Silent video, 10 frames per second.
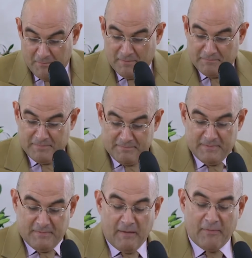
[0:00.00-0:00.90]
Well,
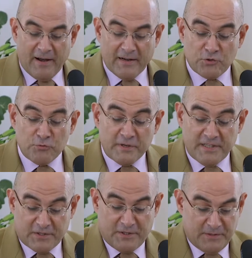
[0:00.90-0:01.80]
there are two
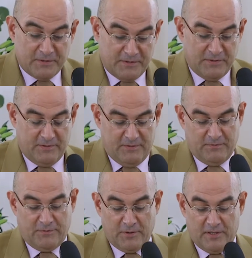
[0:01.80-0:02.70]
reasons
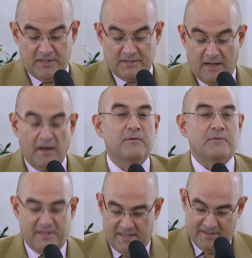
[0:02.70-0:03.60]
for this. I
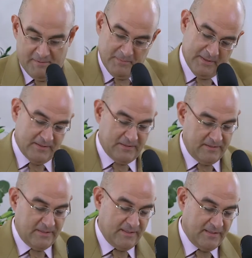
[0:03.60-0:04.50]
read that
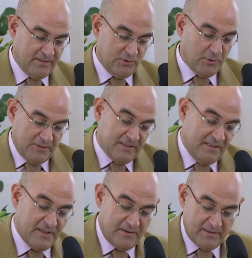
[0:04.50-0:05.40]
because the jokes is
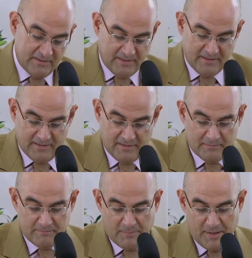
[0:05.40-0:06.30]
in the
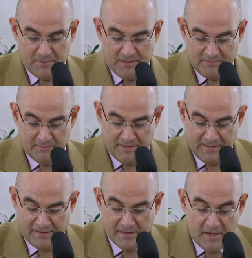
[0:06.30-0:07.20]
paper is
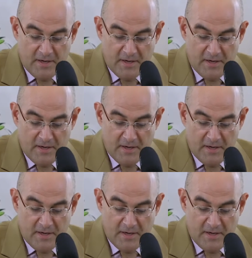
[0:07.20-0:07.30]
better.